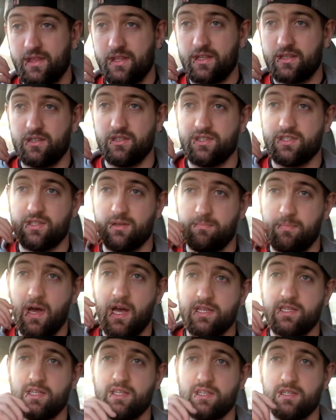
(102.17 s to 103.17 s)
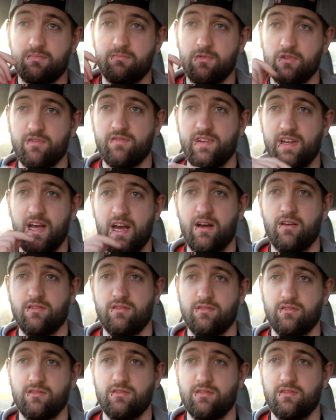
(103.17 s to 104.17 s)
Because the person that's moving out
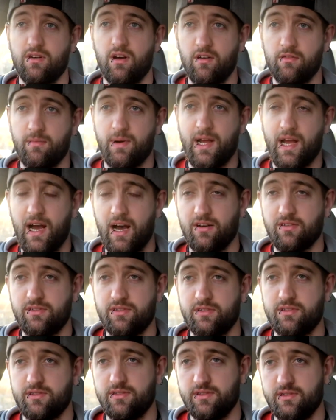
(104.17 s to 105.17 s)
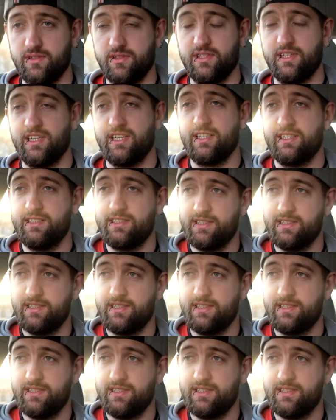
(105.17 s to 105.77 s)
of my house, yeah,